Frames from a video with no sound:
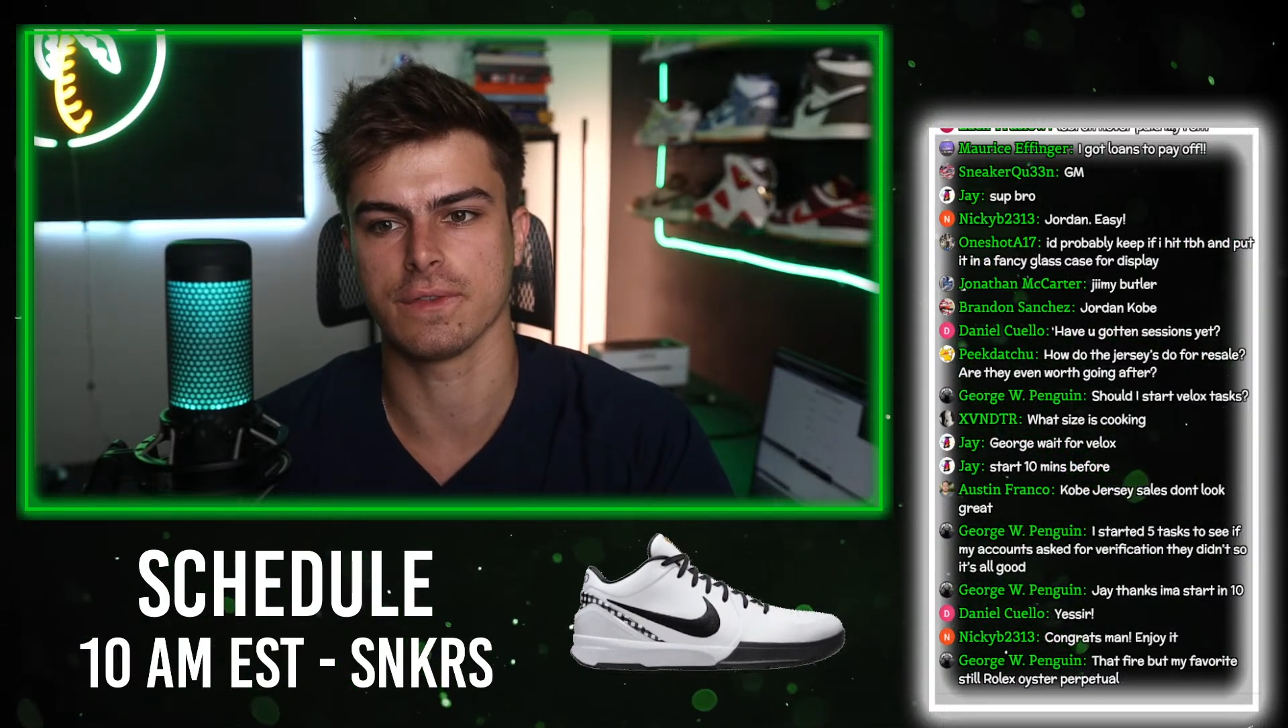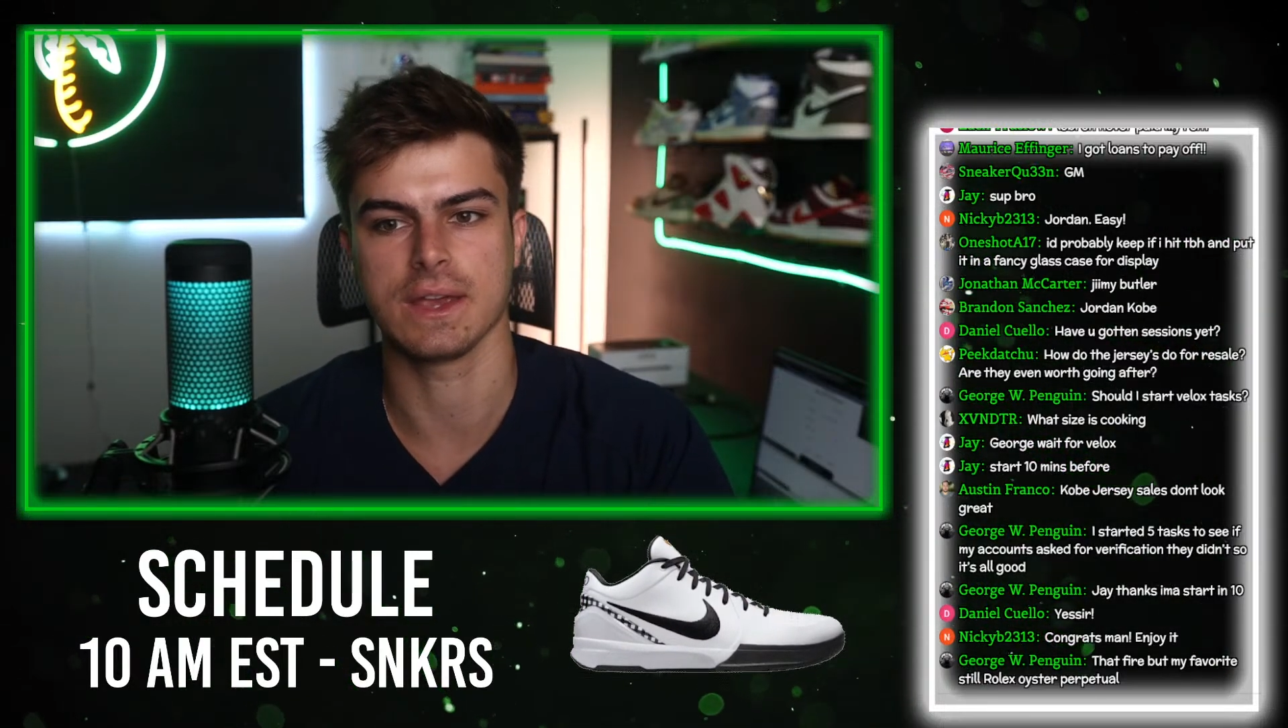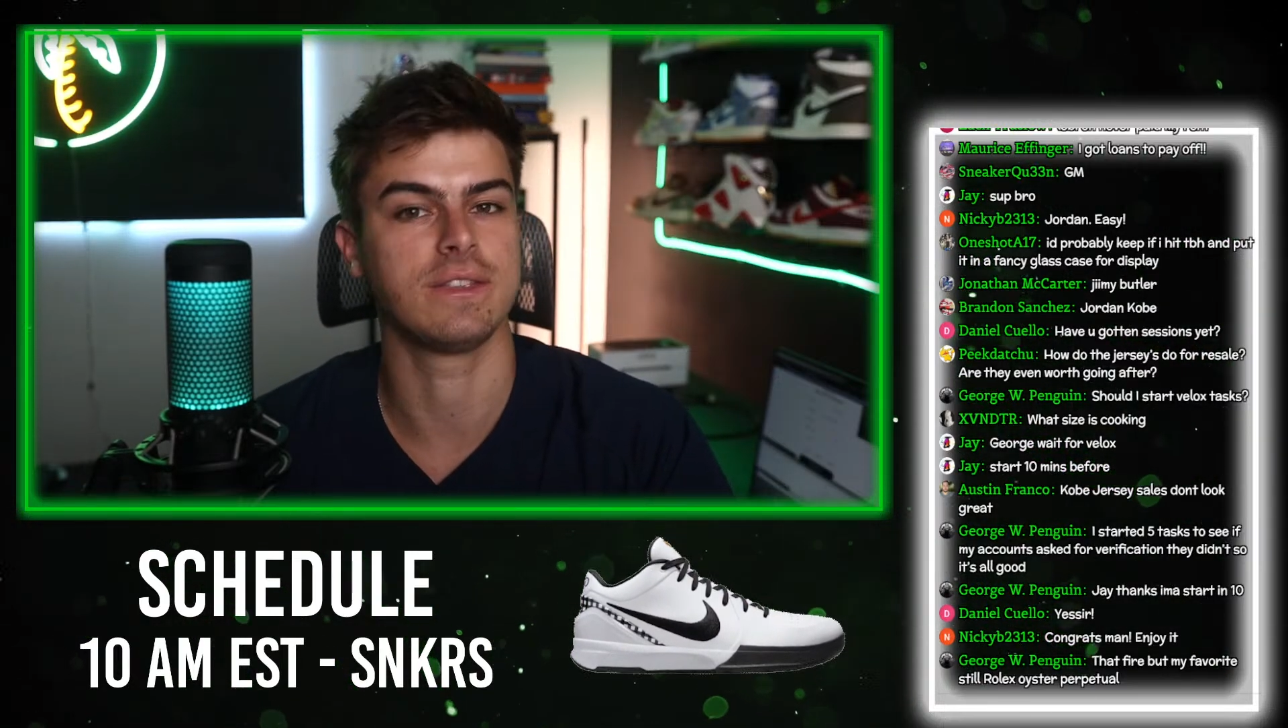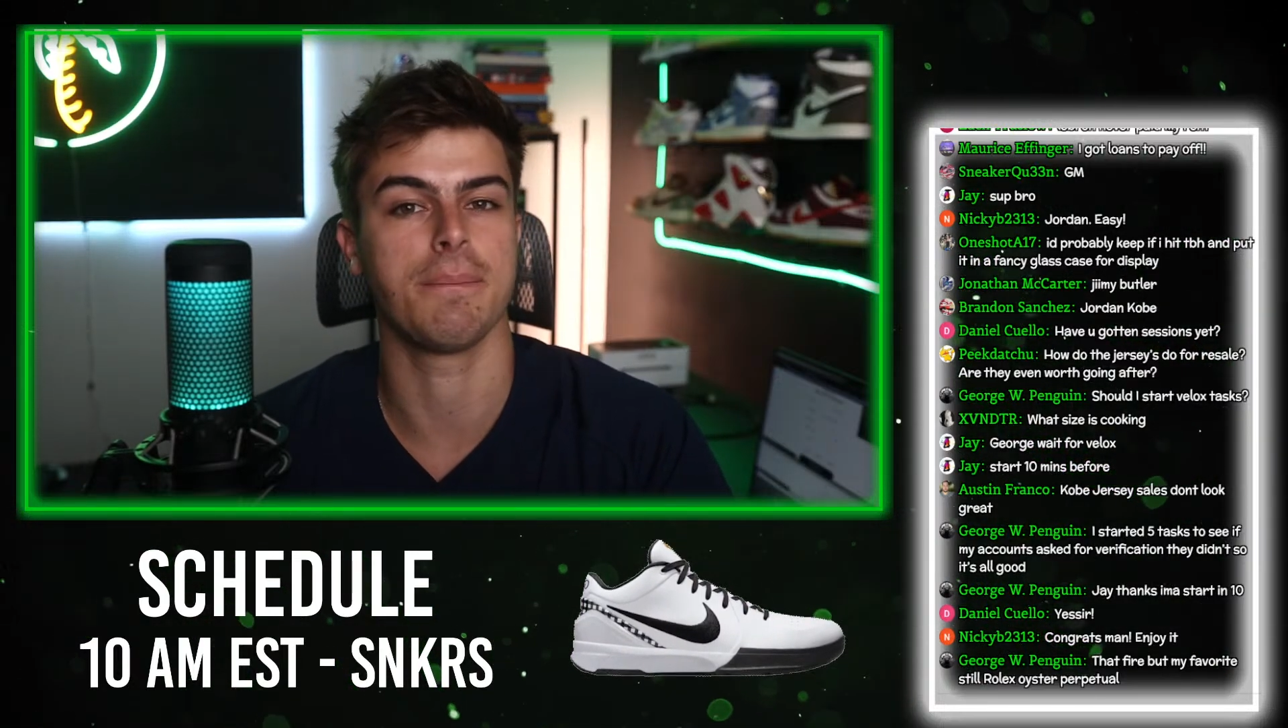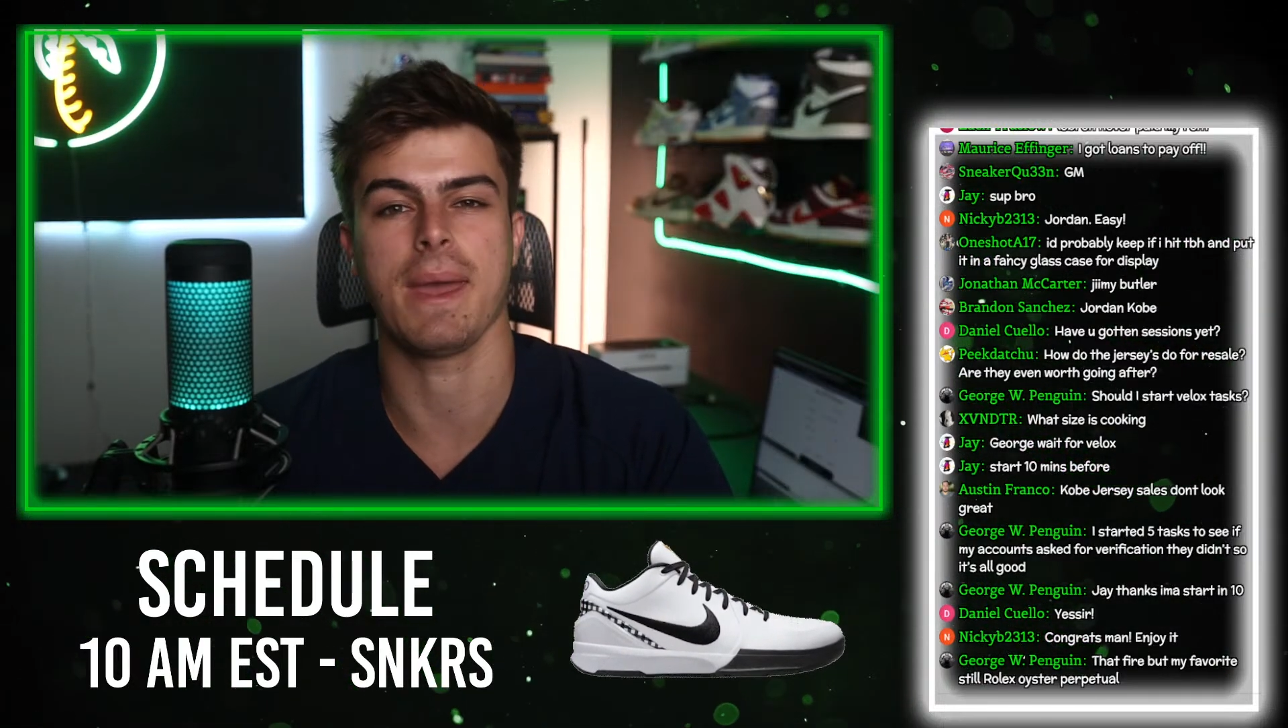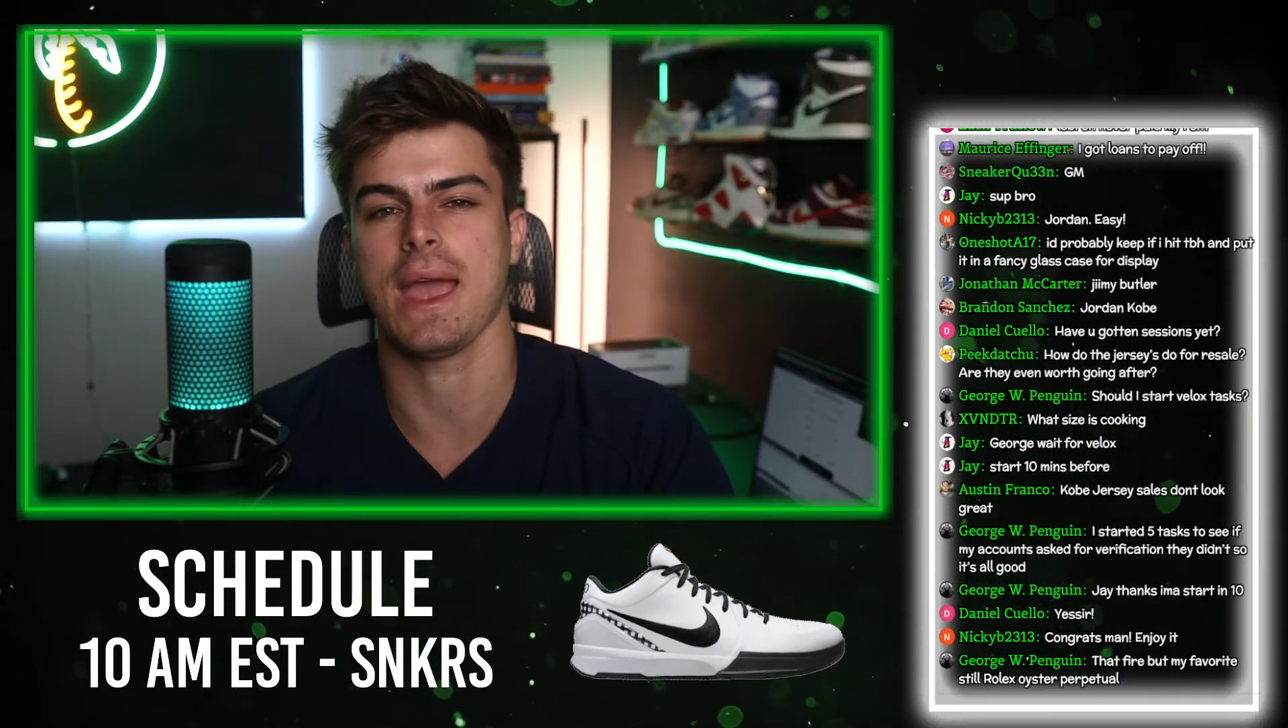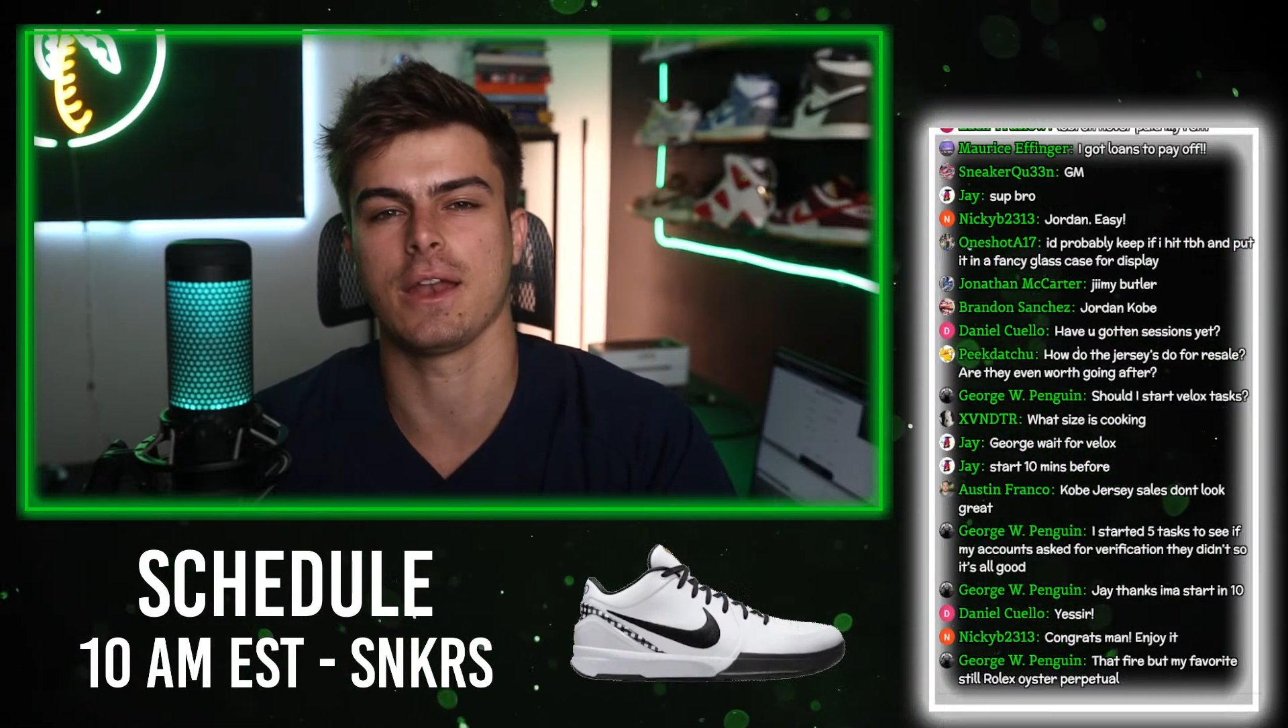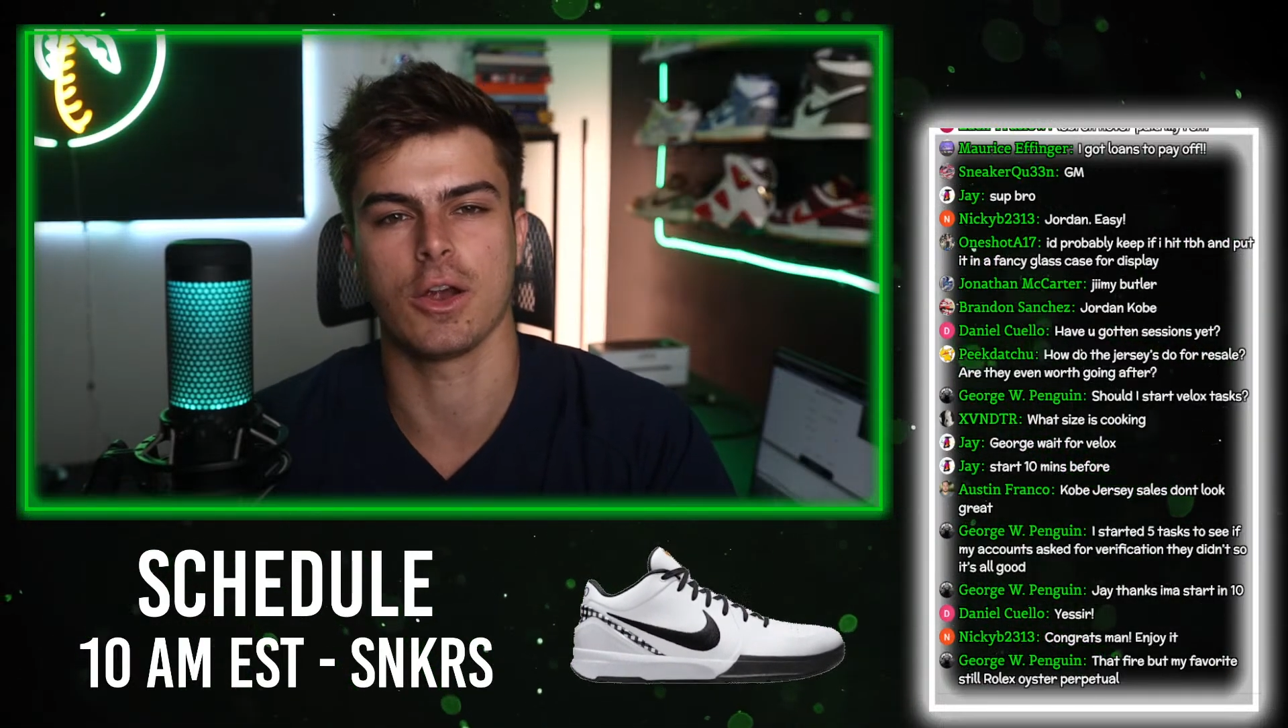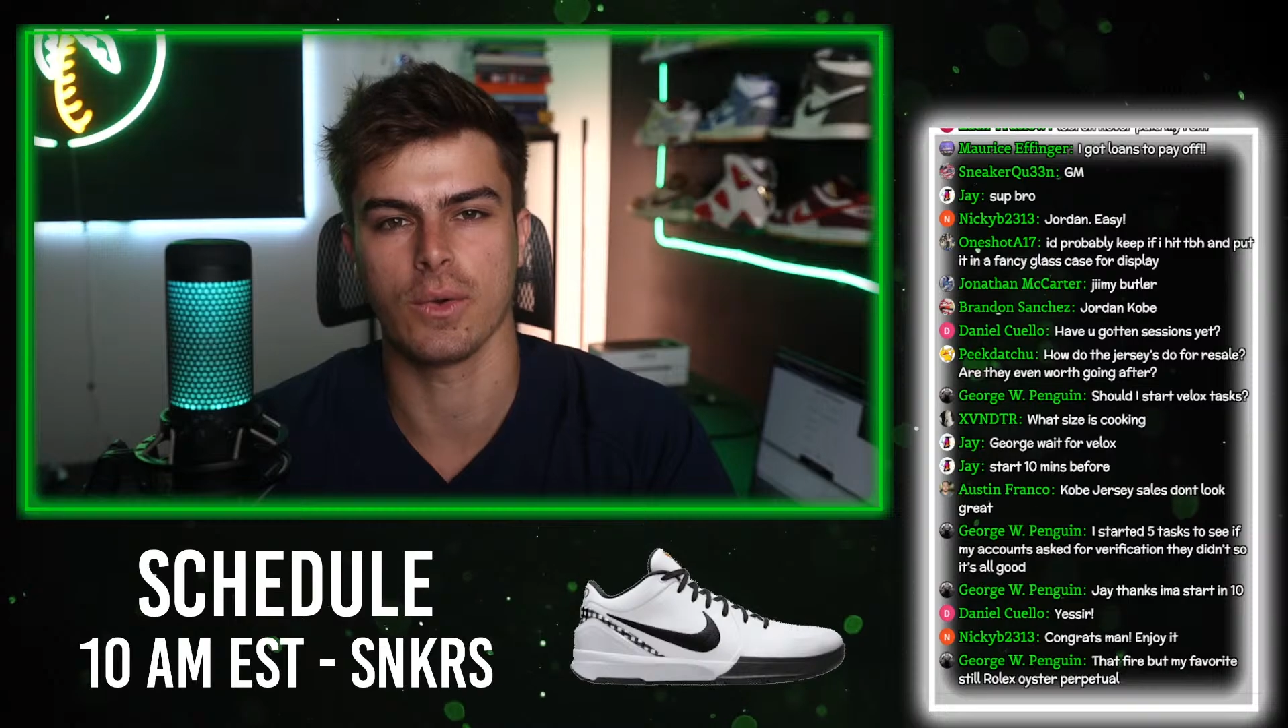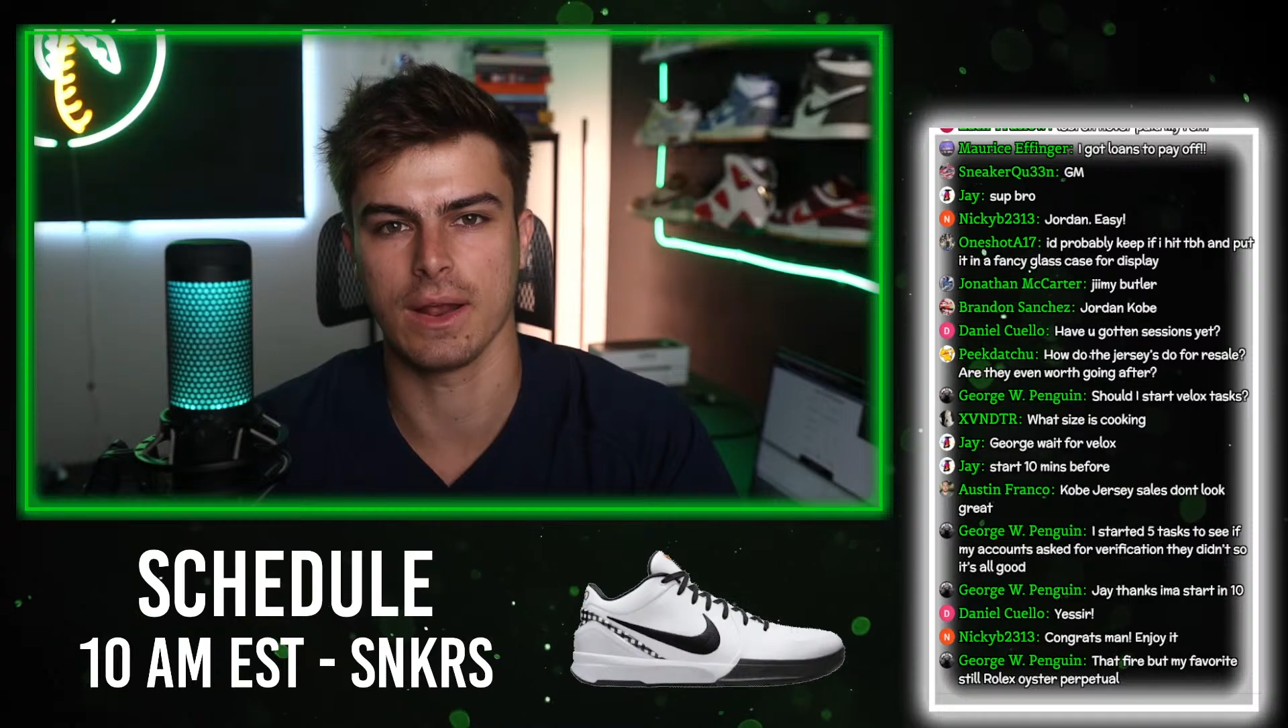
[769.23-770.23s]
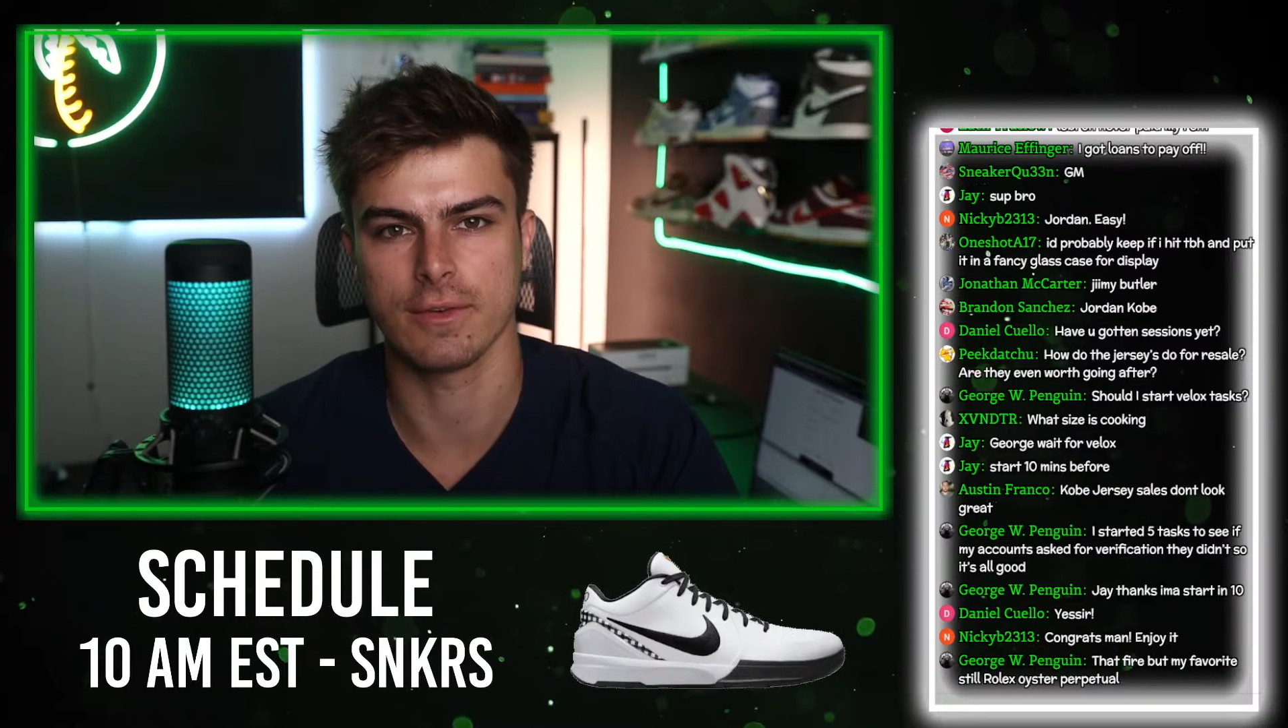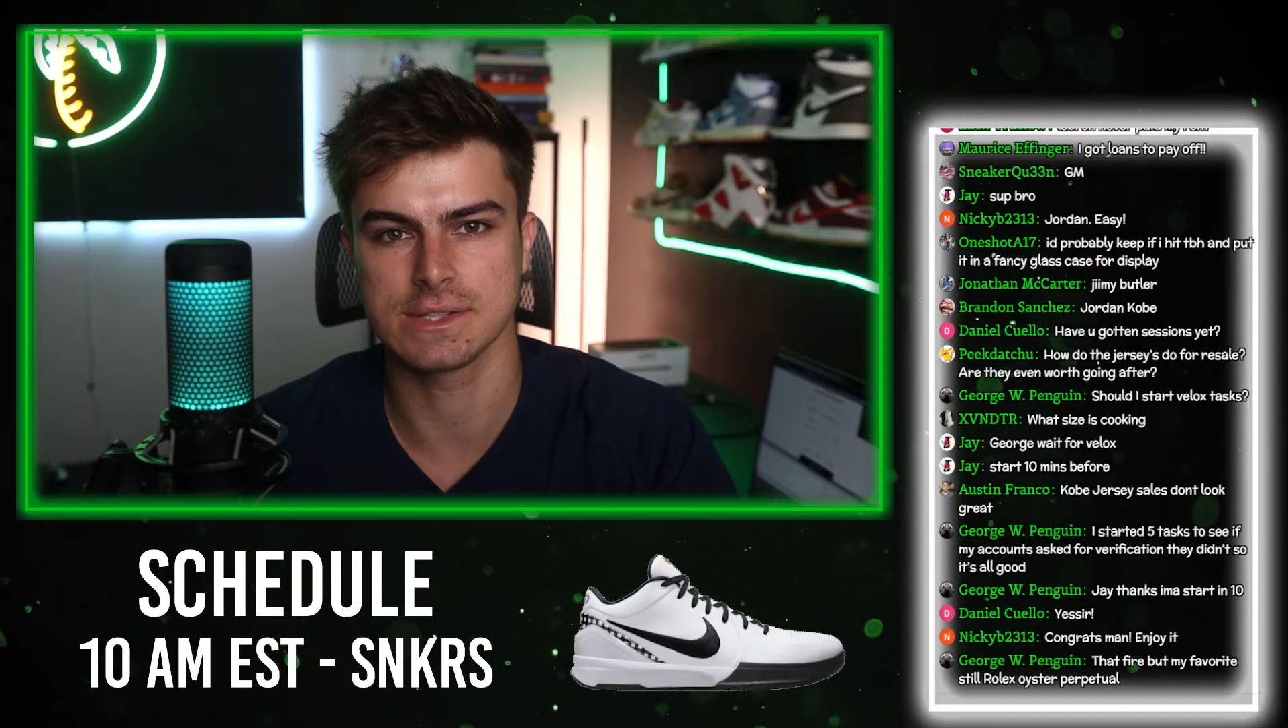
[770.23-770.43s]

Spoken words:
like demand or whatever.